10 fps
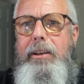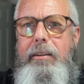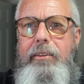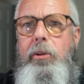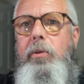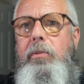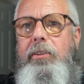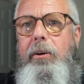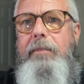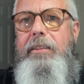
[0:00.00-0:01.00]
do
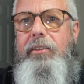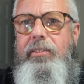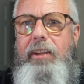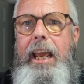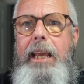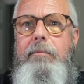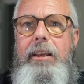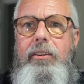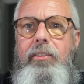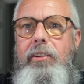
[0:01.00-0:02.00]
sort of the same
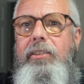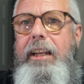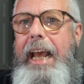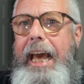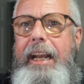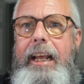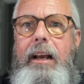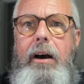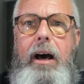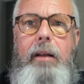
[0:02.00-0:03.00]
consistent editing
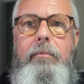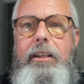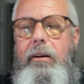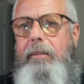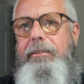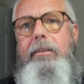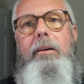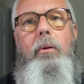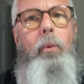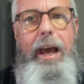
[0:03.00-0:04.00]
on them. If you're
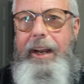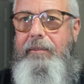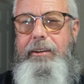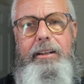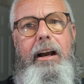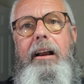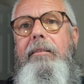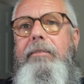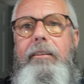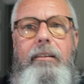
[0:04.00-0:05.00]
a wedding
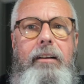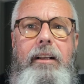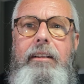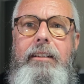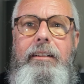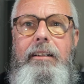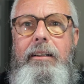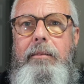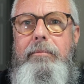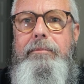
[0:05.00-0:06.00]
photographer,
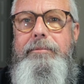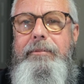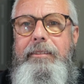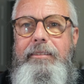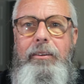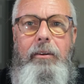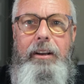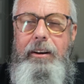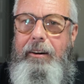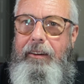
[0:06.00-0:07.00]
or
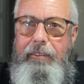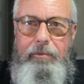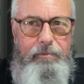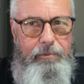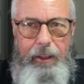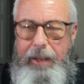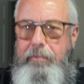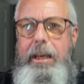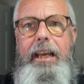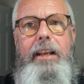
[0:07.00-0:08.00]
you're like
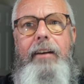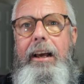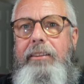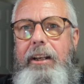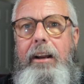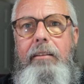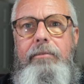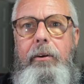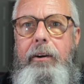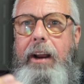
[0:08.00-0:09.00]
me, you're out there
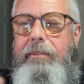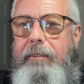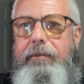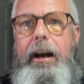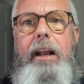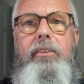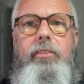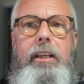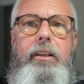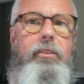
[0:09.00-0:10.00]
photographing fire
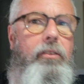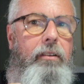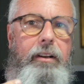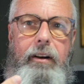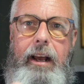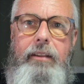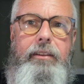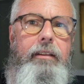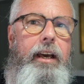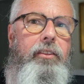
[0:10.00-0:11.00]
scenes, or you're out
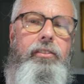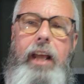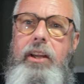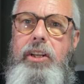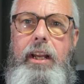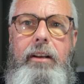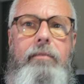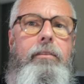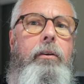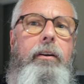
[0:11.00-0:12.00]
at a station and you're
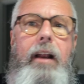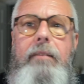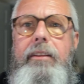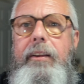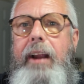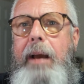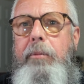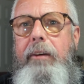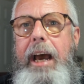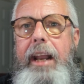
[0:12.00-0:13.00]
photographing their
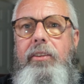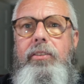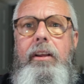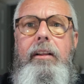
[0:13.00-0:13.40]
apparatus.